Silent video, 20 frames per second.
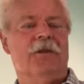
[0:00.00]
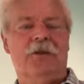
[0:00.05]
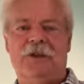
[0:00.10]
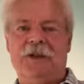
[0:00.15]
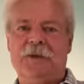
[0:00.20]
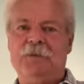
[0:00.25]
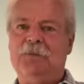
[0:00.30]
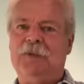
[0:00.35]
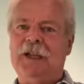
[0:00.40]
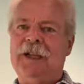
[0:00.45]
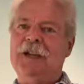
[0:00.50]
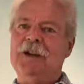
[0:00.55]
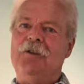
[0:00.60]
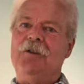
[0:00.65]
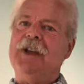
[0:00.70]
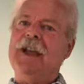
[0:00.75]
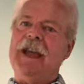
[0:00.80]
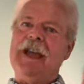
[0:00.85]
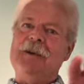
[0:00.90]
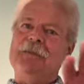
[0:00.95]
those
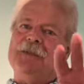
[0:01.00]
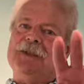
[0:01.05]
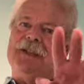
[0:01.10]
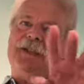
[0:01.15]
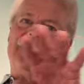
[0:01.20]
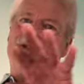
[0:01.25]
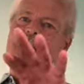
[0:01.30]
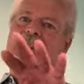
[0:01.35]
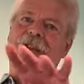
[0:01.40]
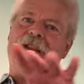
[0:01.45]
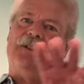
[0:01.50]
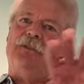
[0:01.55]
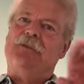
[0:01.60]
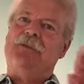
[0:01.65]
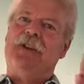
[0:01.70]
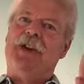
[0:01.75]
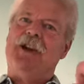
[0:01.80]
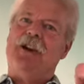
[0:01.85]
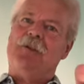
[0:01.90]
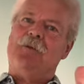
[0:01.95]
Plinko games at the, the
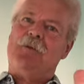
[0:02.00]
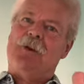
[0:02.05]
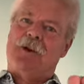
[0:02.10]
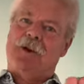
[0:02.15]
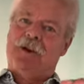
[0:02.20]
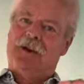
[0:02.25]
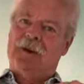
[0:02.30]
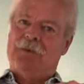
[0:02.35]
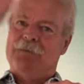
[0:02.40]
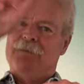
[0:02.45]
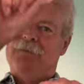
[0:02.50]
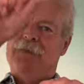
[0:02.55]
fair where a